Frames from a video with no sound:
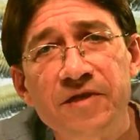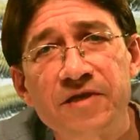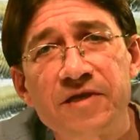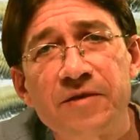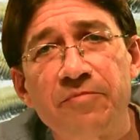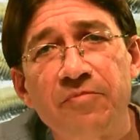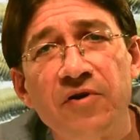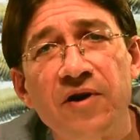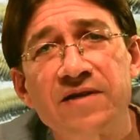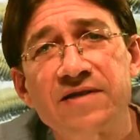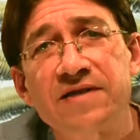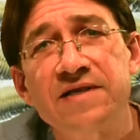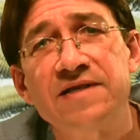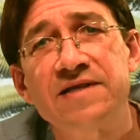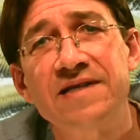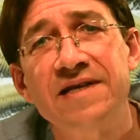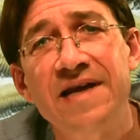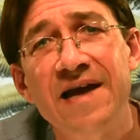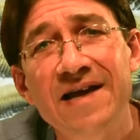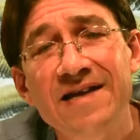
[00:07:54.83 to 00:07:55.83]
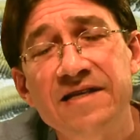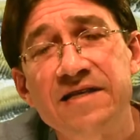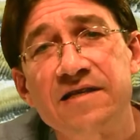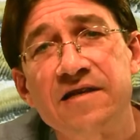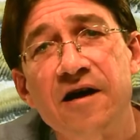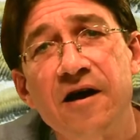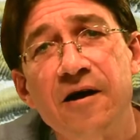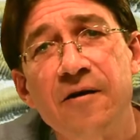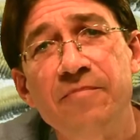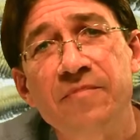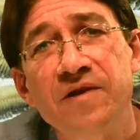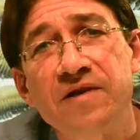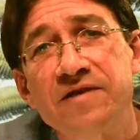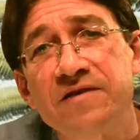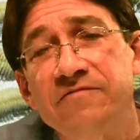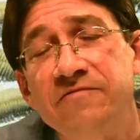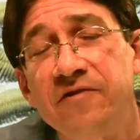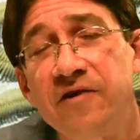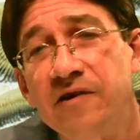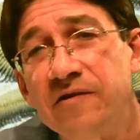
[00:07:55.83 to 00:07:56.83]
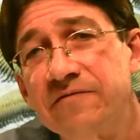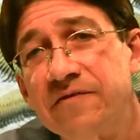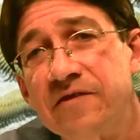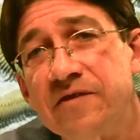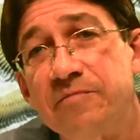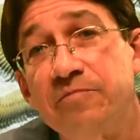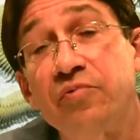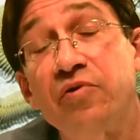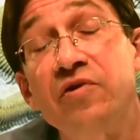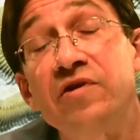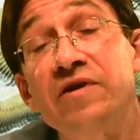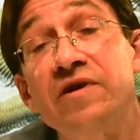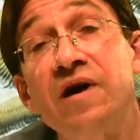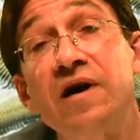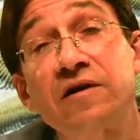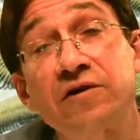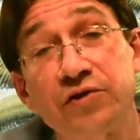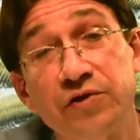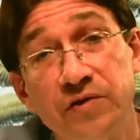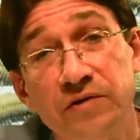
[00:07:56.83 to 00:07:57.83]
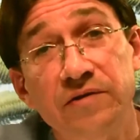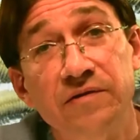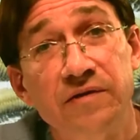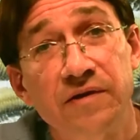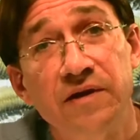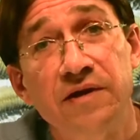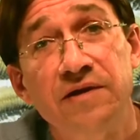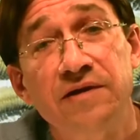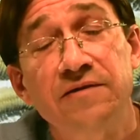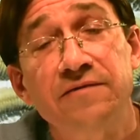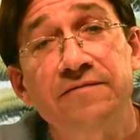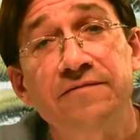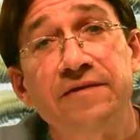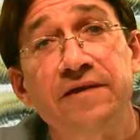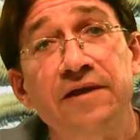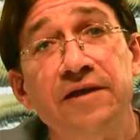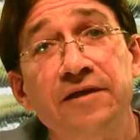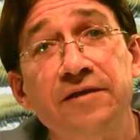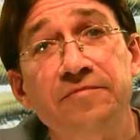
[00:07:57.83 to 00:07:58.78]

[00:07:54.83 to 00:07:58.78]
suppresses the enzyme that's involved in the production of